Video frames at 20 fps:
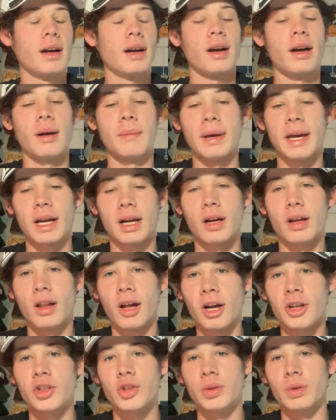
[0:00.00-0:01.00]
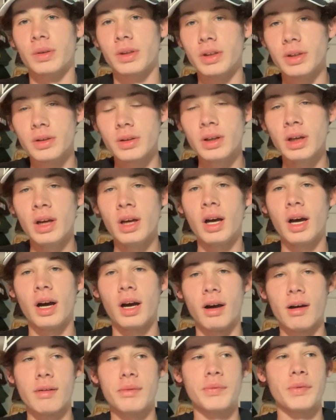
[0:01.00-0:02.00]
And Claude Giroux
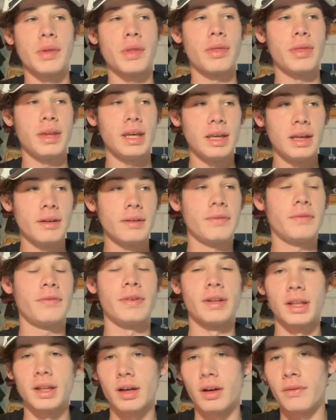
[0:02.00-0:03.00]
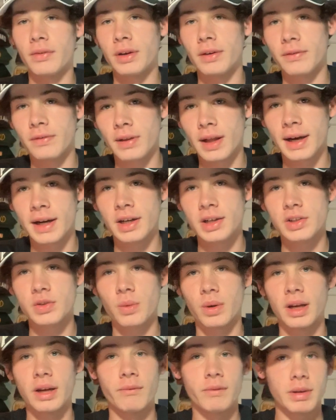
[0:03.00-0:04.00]
of the Philadelphia Flyers
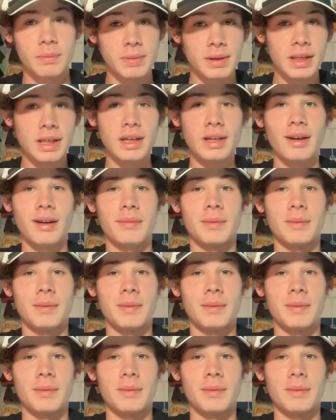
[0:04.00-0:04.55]
won MVP.